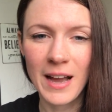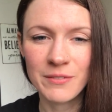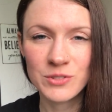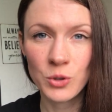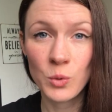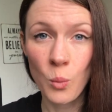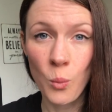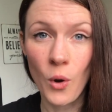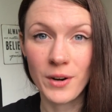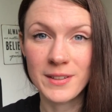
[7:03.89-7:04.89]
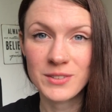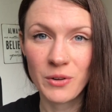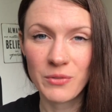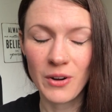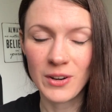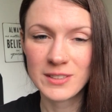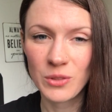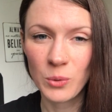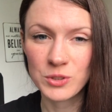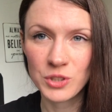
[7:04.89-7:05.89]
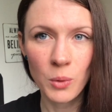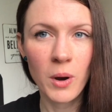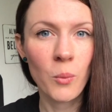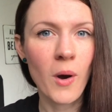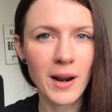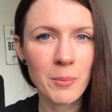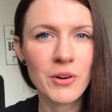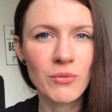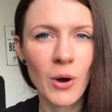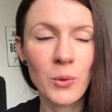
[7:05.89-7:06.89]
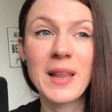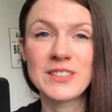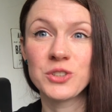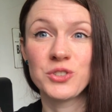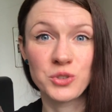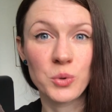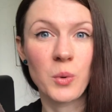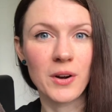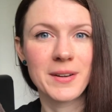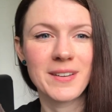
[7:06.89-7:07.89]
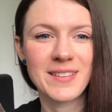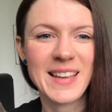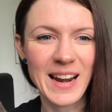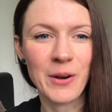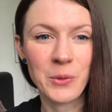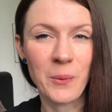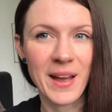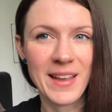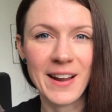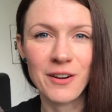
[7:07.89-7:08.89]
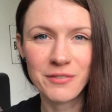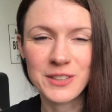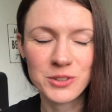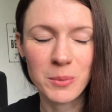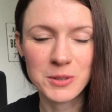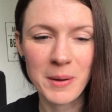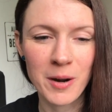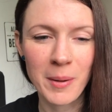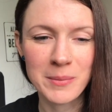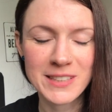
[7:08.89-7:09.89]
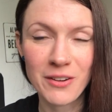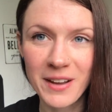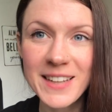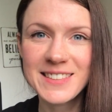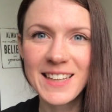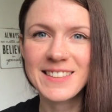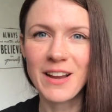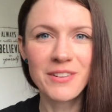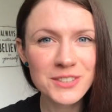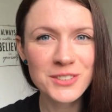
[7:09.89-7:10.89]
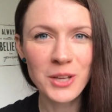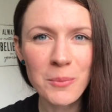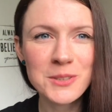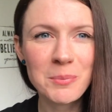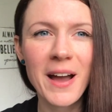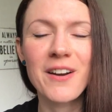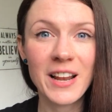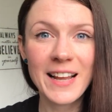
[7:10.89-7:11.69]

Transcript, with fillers: I've done one so far because I thought, you know what, while I'm on a roll, let's just do one, get it out of the way, and I'll feel so much better about myself. And I did. I feel so much better.